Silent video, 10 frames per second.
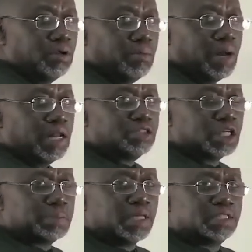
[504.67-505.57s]

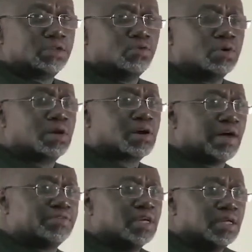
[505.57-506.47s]
Malicious persons could
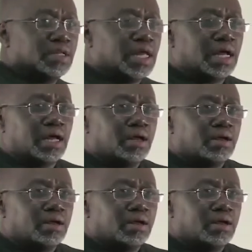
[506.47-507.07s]
craft their